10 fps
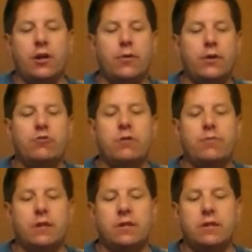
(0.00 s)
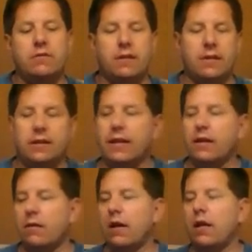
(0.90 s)
always trim this
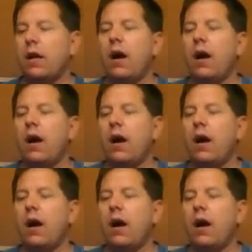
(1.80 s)
later on.